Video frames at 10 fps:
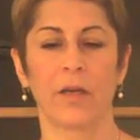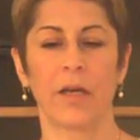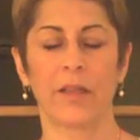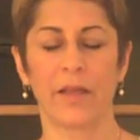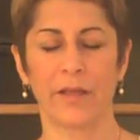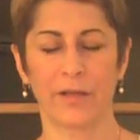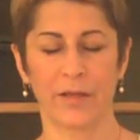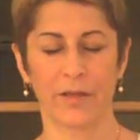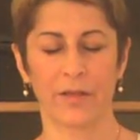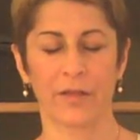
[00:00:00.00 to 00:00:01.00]
and then
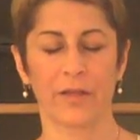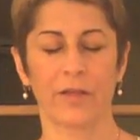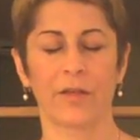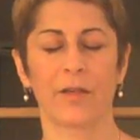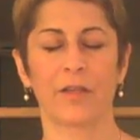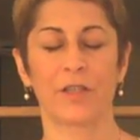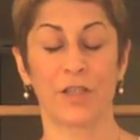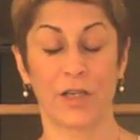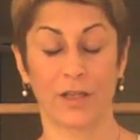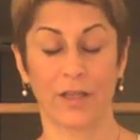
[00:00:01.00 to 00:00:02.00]

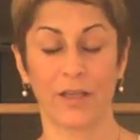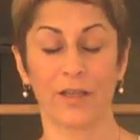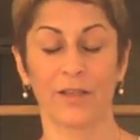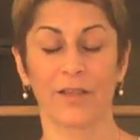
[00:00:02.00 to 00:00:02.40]
gently